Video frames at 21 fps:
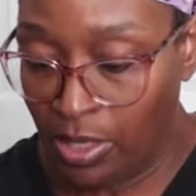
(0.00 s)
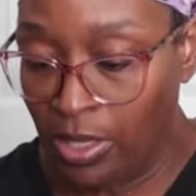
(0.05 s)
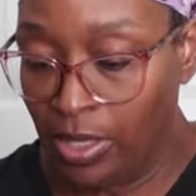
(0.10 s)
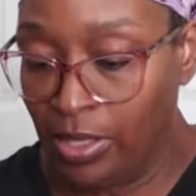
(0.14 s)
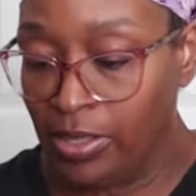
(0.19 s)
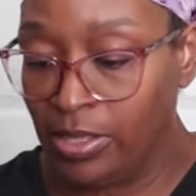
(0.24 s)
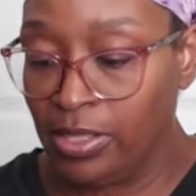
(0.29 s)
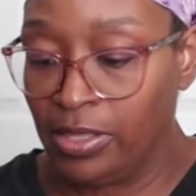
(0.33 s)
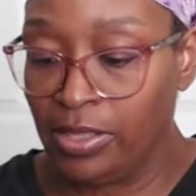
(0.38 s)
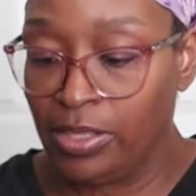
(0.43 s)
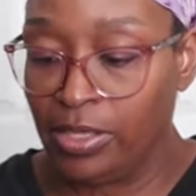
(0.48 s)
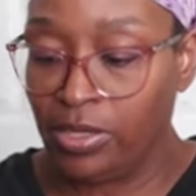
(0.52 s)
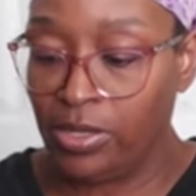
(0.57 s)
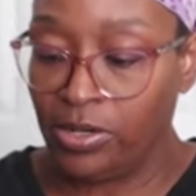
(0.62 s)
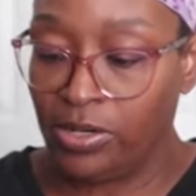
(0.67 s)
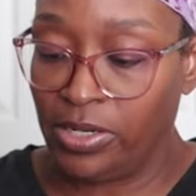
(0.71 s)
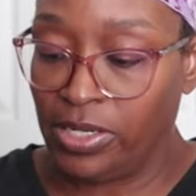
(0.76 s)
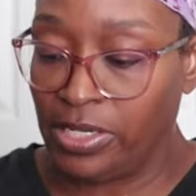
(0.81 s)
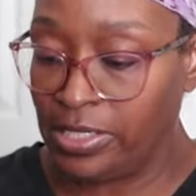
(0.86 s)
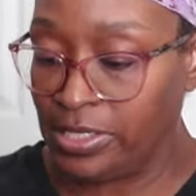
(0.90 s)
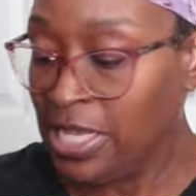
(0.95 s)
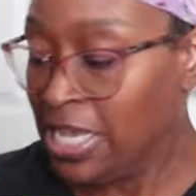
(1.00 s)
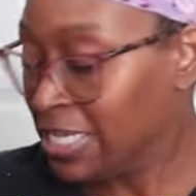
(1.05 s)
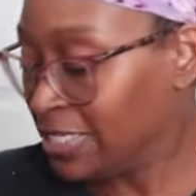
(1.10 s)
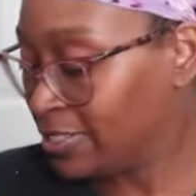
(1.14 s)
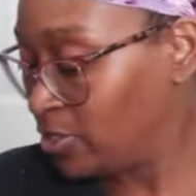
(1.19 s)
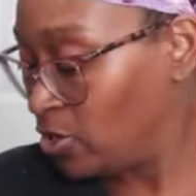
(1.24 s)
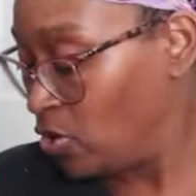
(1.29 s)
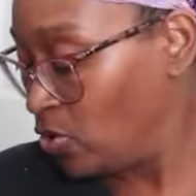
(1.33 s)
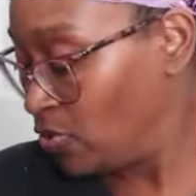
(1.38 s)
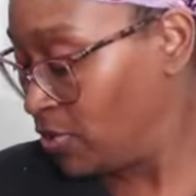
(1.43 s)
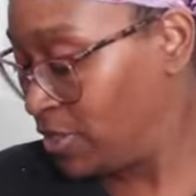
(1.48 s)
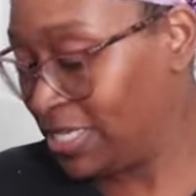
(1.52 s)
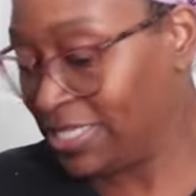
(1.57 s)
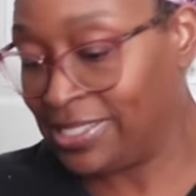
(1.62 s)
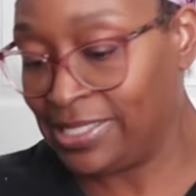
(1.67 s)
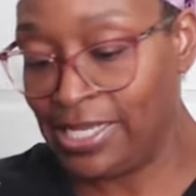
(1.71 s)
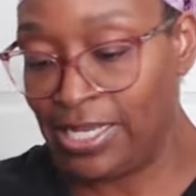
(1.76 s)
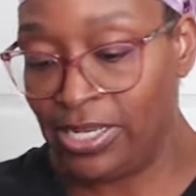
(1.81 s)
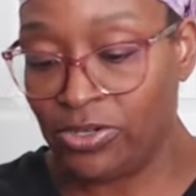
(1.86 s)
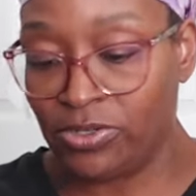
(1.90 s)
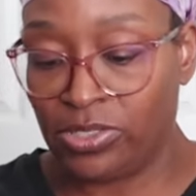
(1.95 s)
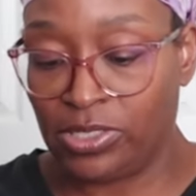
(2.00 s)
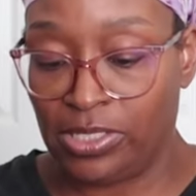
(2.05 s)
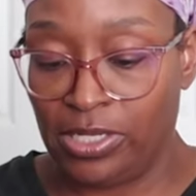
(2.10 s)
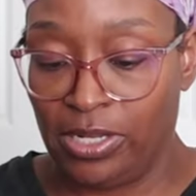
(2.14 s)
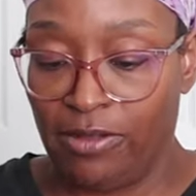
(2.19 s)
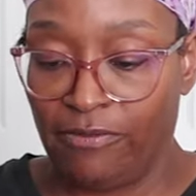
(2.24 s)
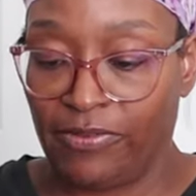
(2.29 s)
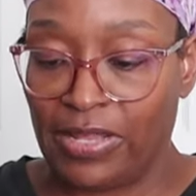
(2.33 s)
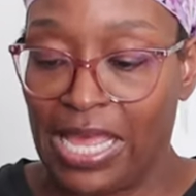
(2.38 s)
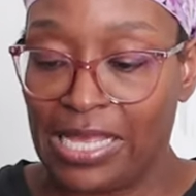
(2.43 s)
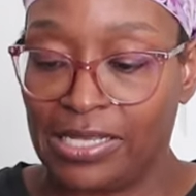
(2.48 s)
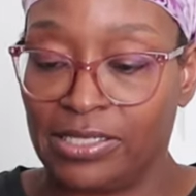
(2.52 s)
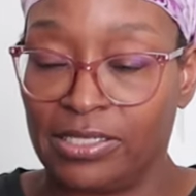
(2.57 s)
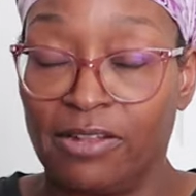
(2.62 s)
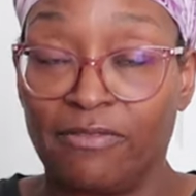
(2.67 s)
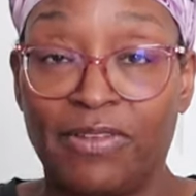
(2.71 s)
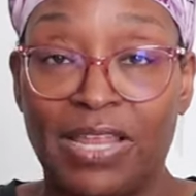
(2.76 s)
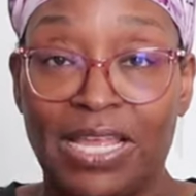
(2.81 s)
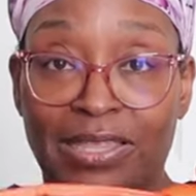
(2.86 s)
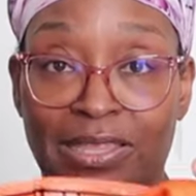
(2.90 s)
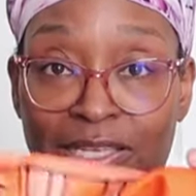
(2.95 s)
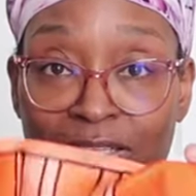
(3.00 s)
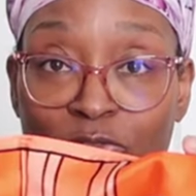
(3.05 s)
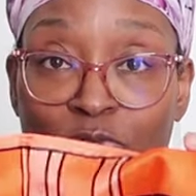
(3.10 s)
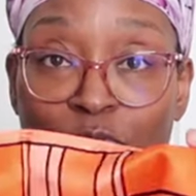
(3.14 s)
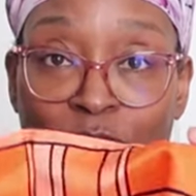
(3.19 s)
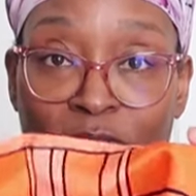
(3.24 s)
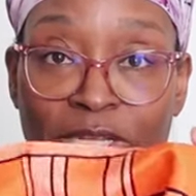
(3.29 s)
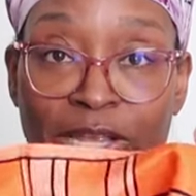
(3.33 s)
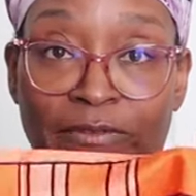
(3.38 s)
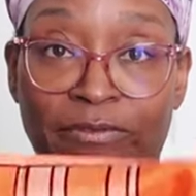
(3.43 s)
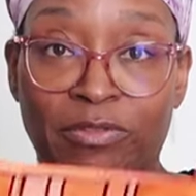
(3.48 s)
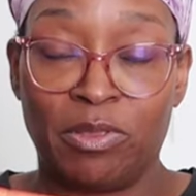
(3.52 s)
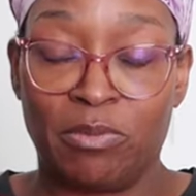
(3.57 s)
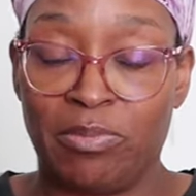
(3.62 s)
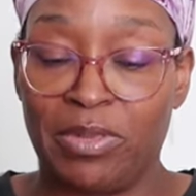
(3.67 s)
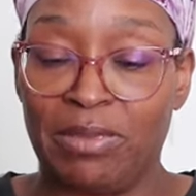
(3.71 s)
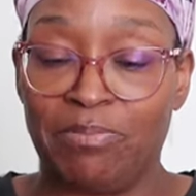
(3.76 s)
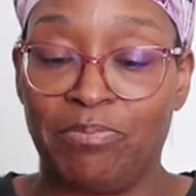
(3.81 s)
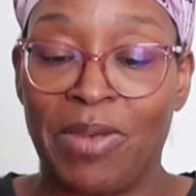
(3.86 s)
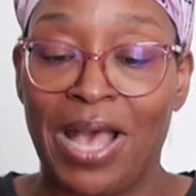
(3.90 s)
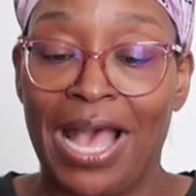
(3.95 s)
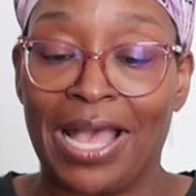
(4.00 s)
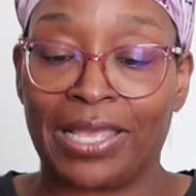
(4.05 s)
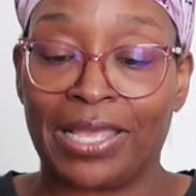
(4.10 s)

And then there is, so this here stuff like this will definitely be